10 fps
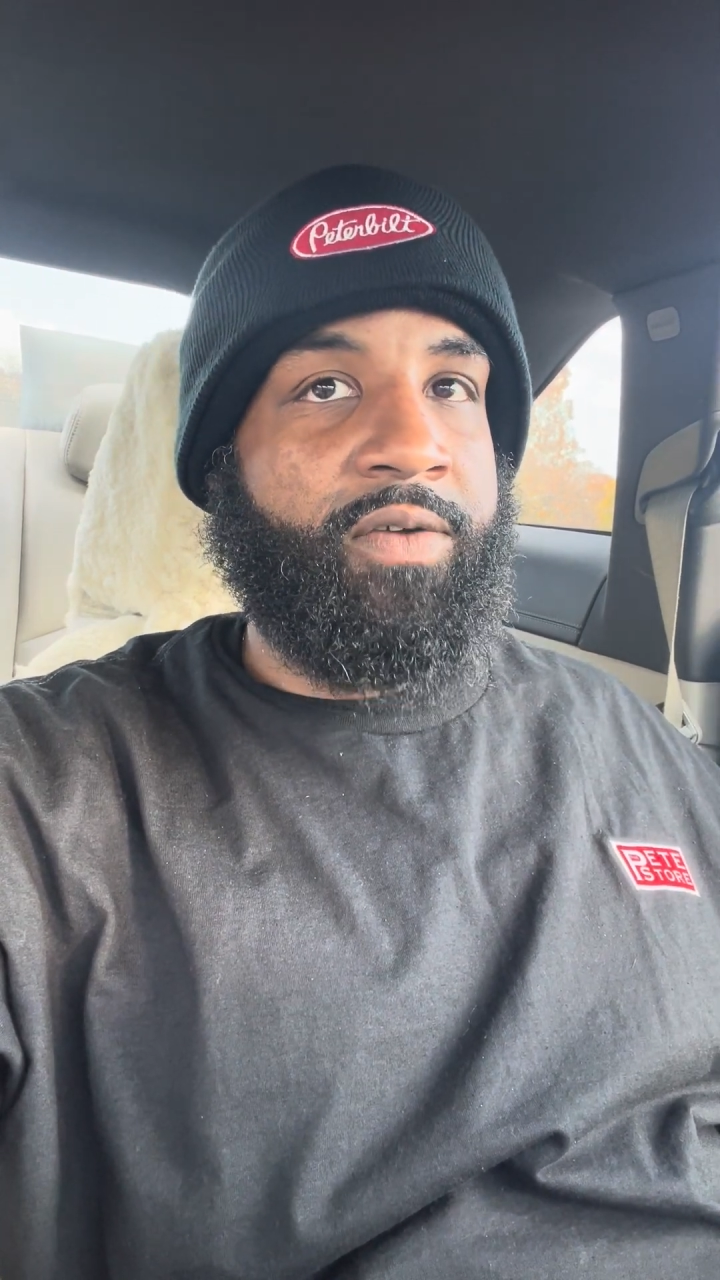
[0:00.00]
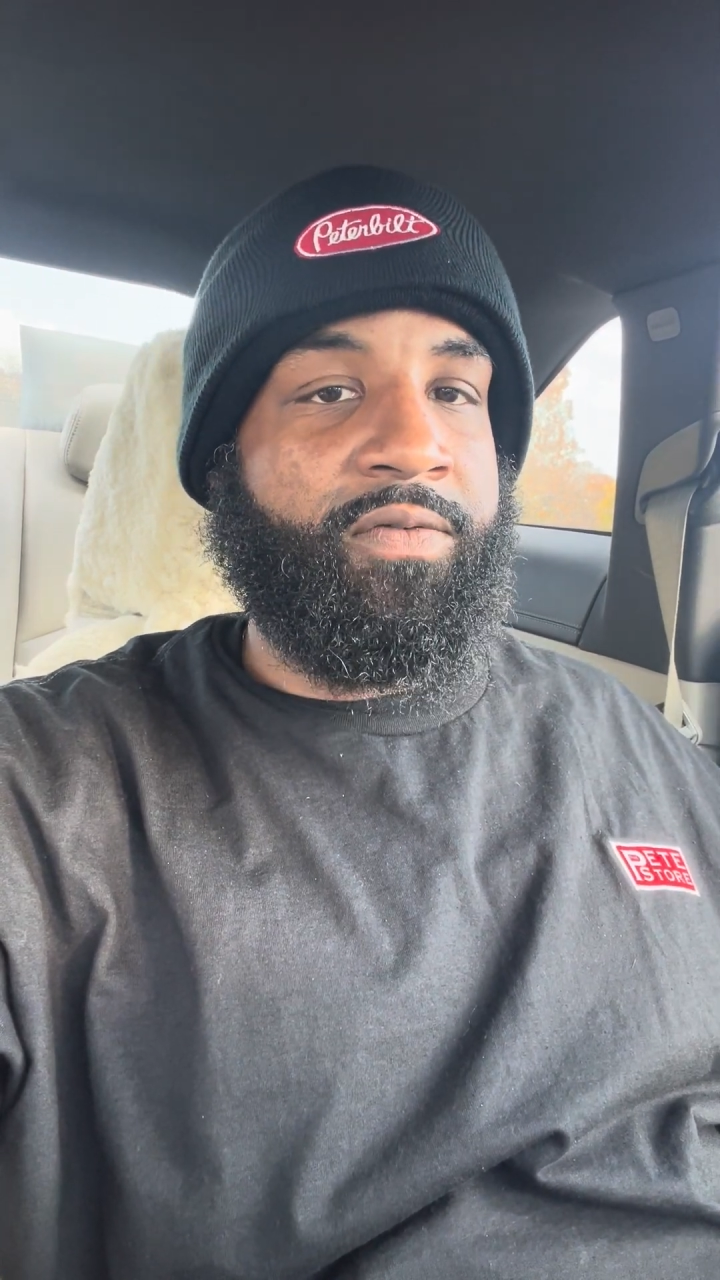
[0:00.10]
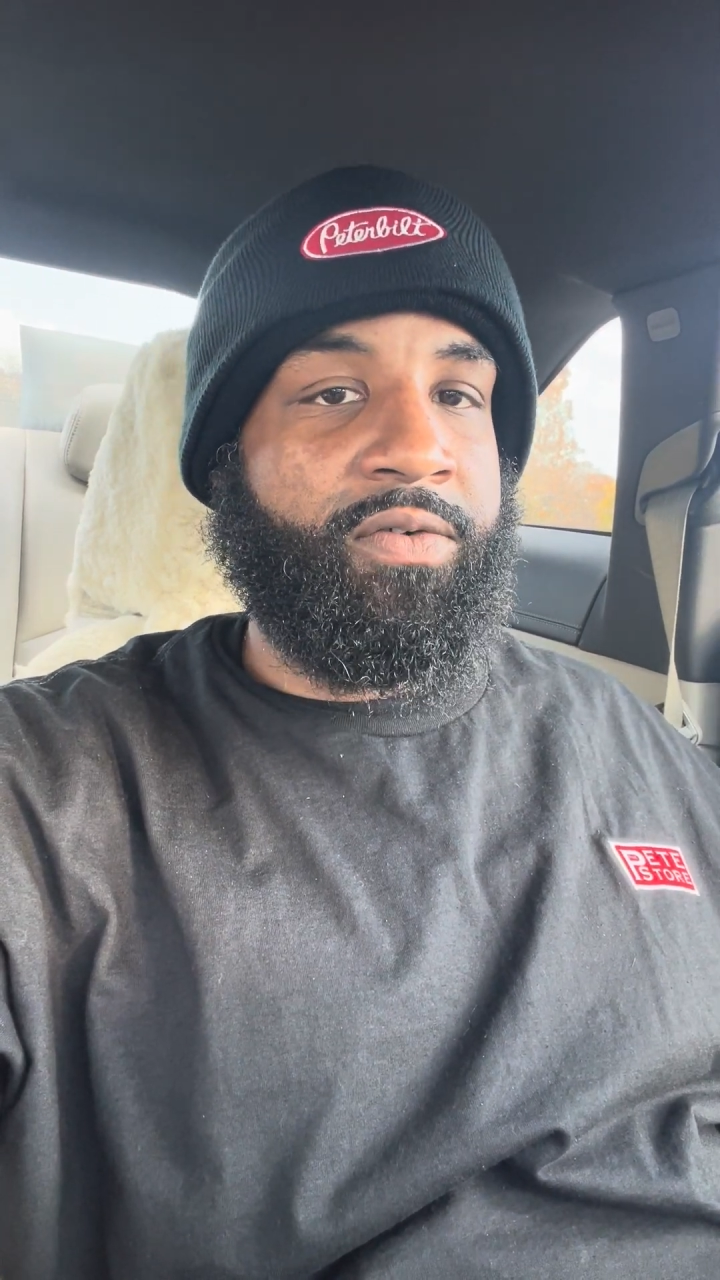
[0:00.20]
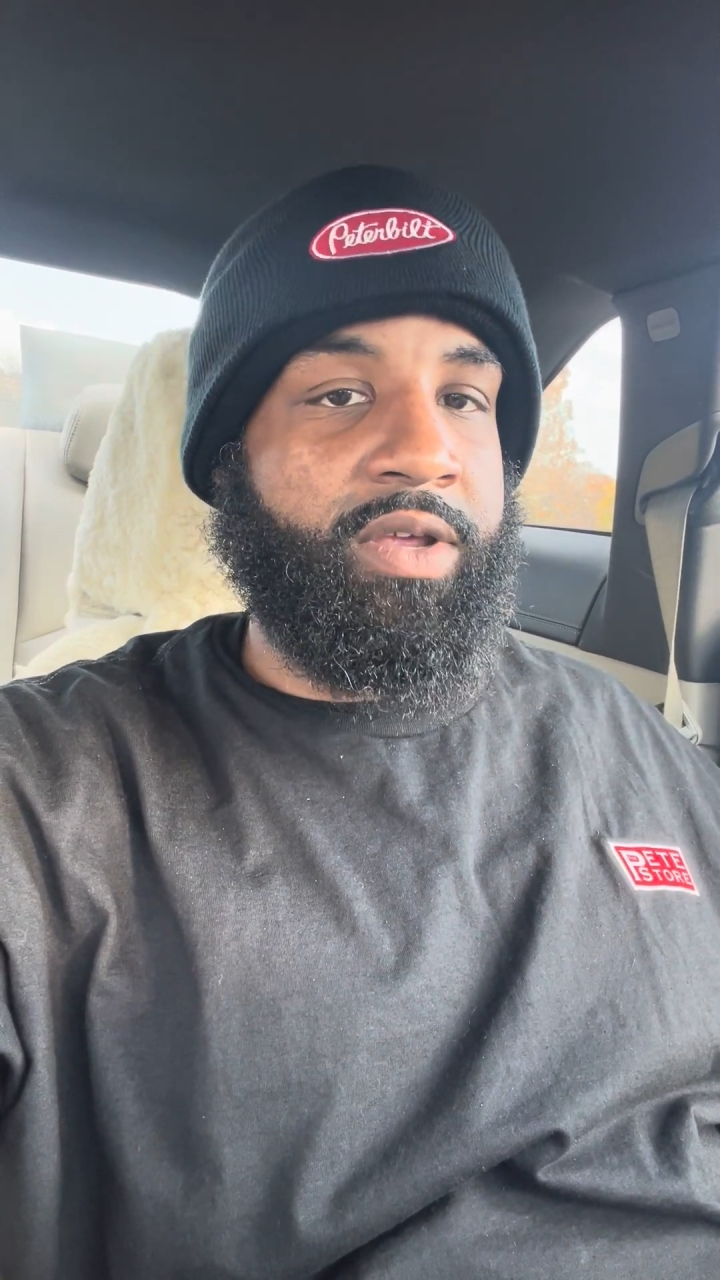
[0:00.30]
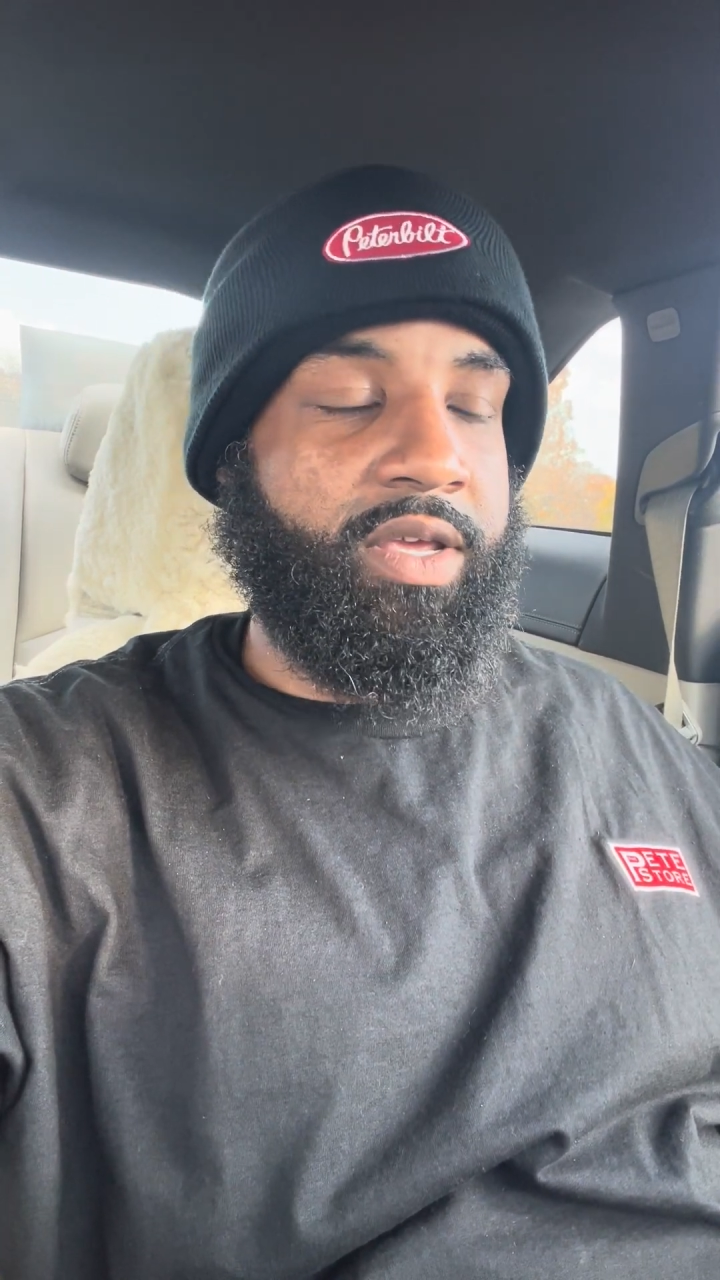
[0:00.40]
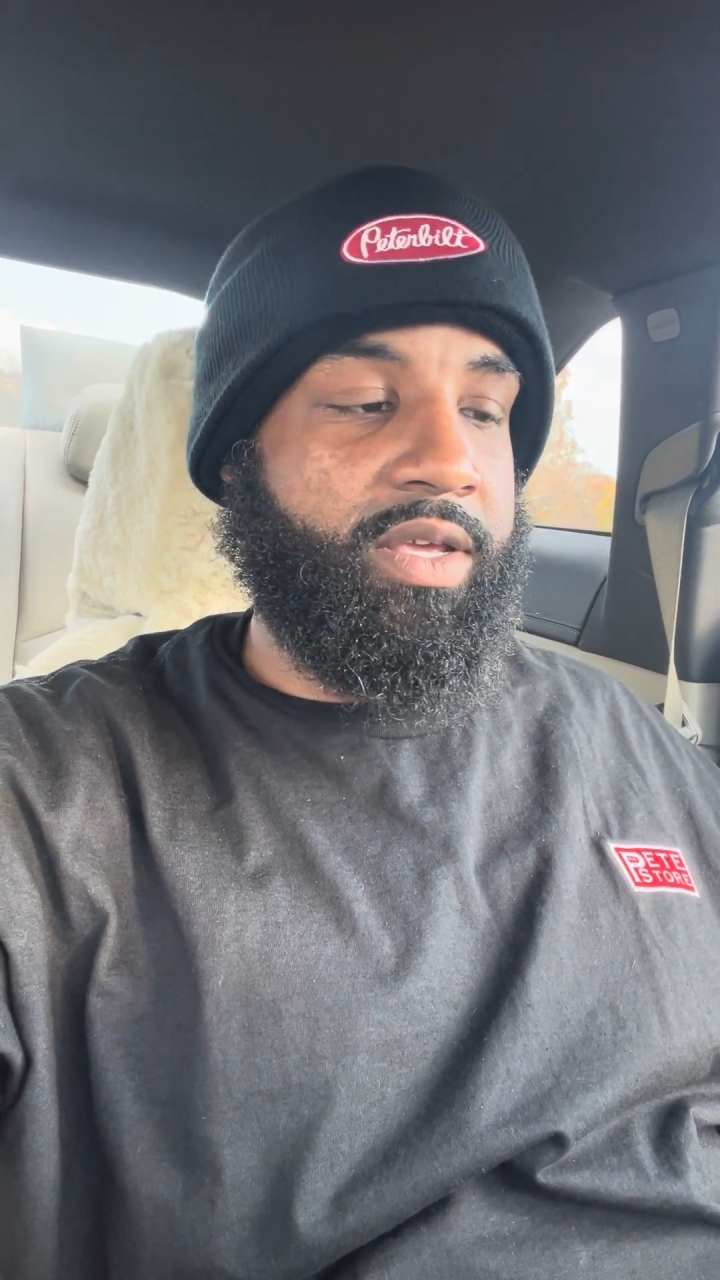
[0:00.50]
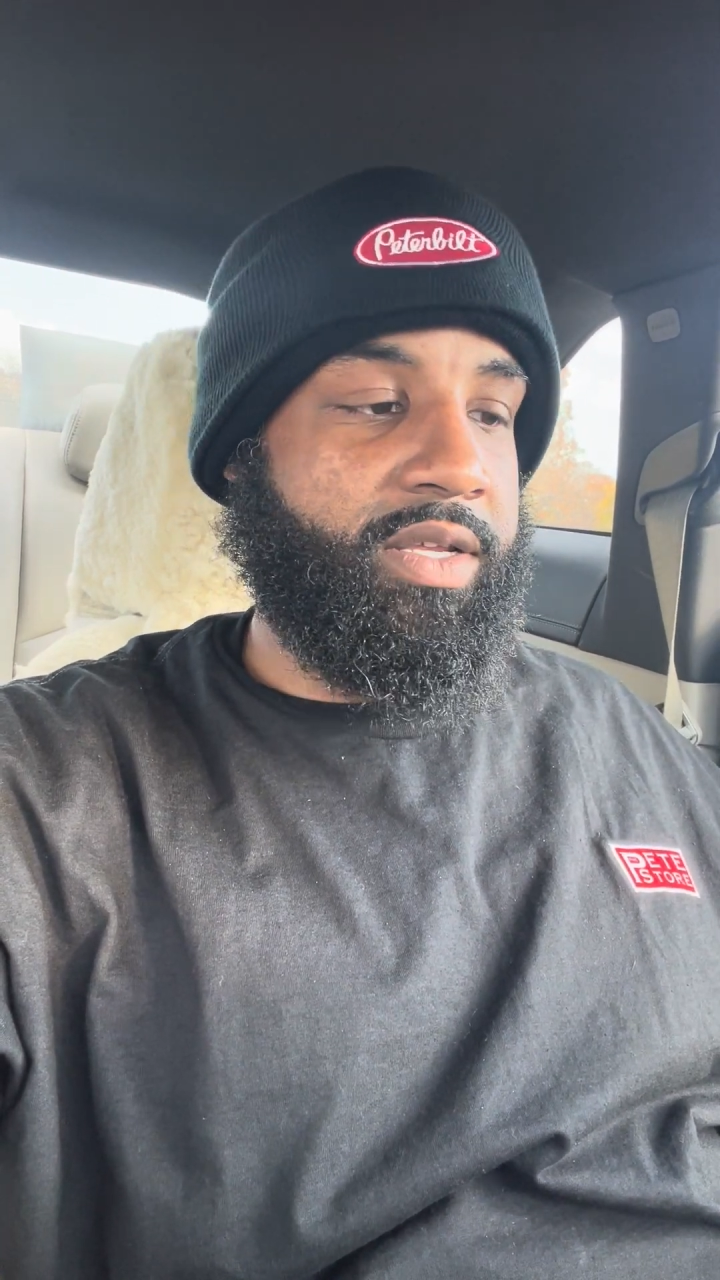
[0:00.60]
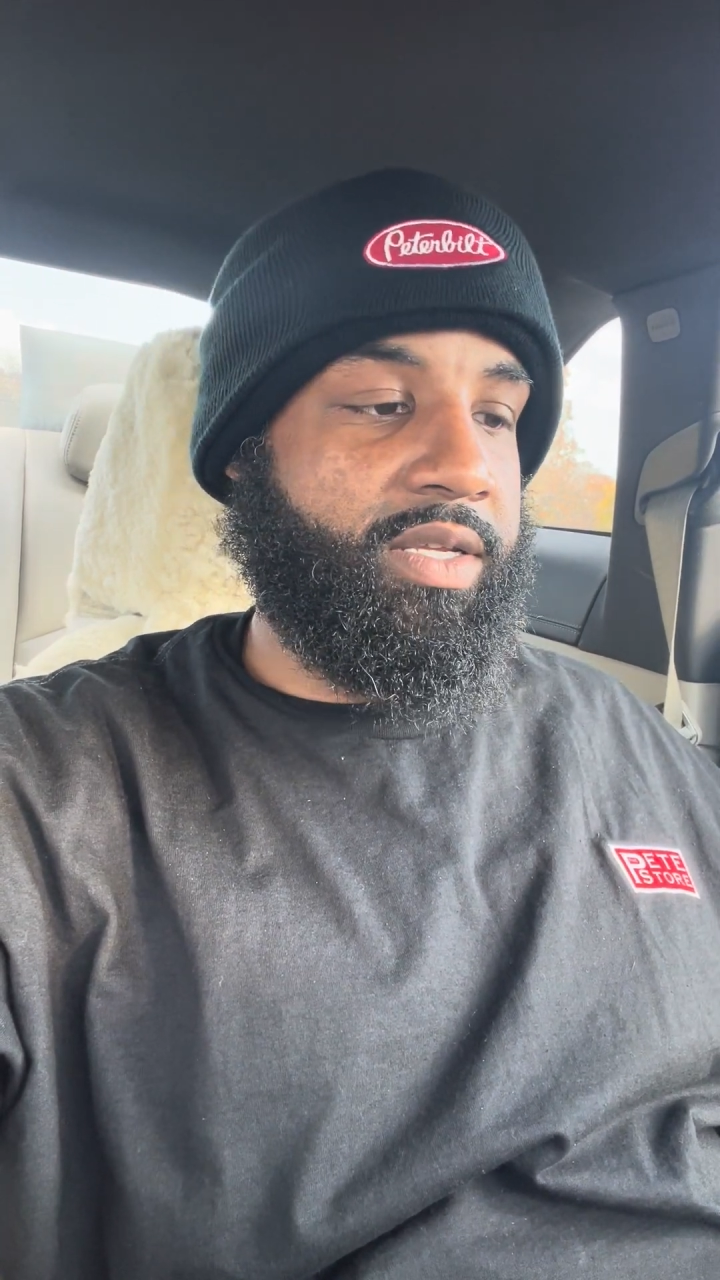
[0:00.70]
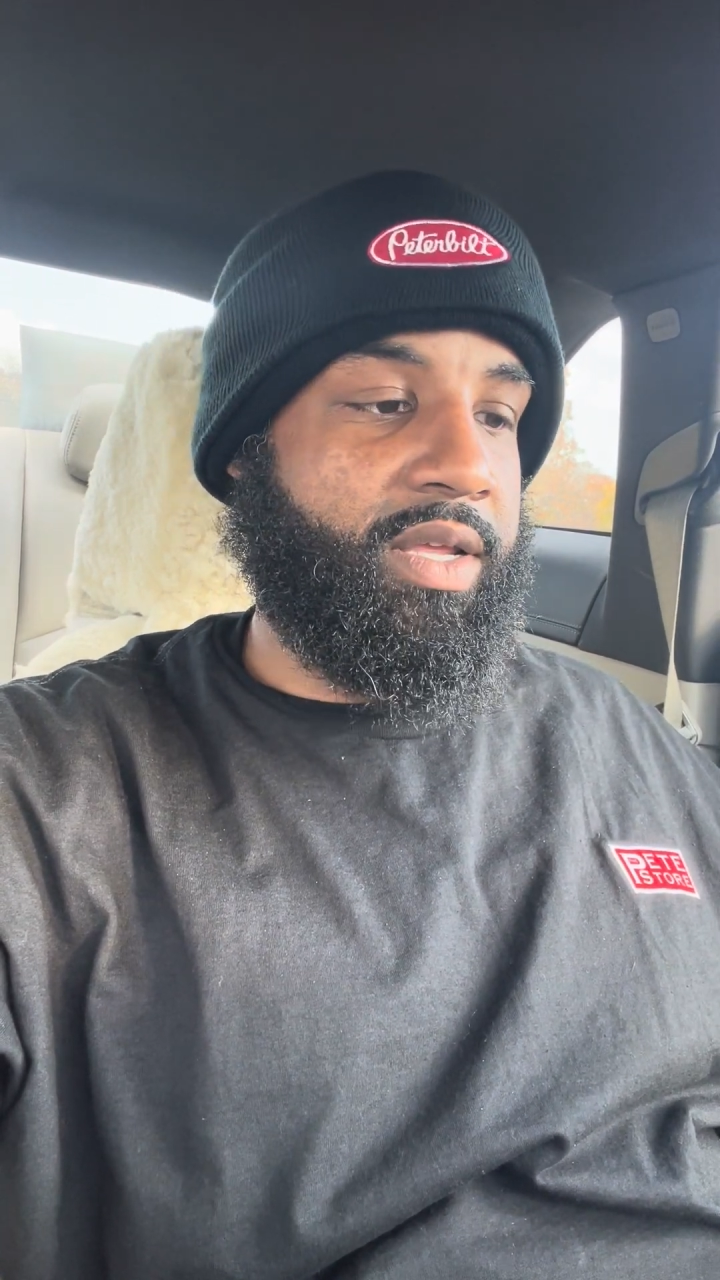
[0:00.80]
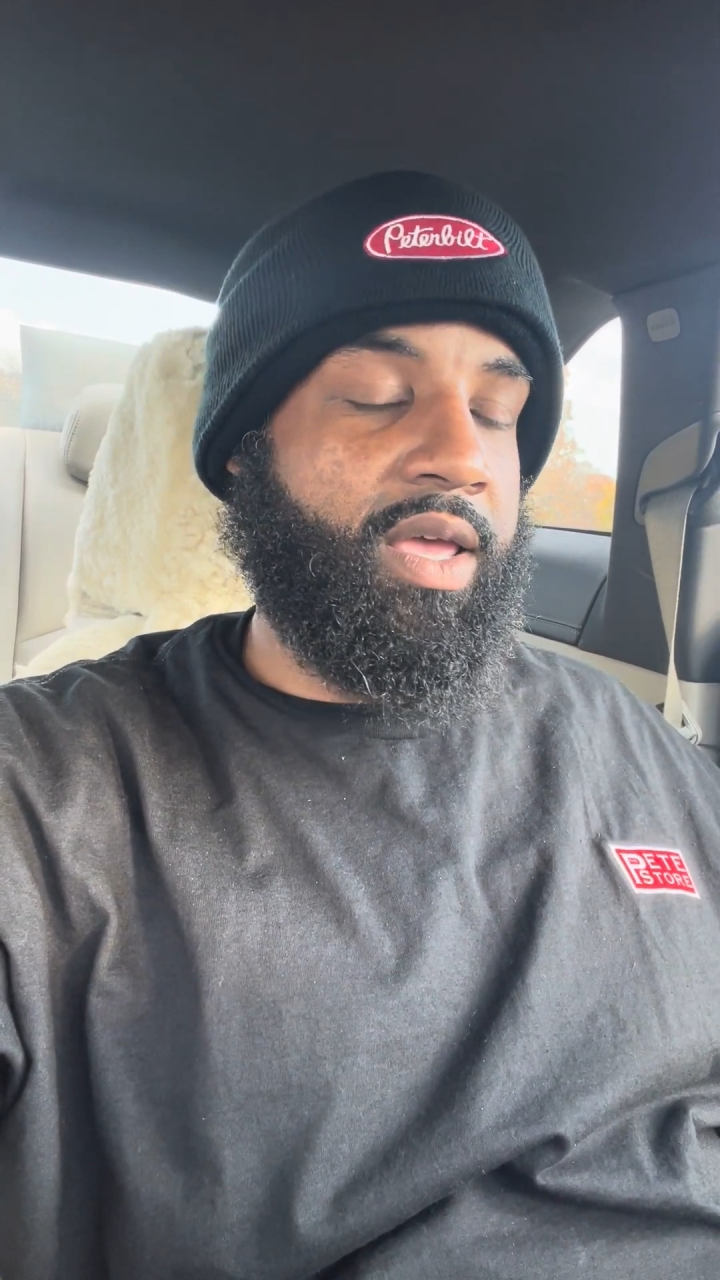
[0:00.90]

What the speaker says: freeze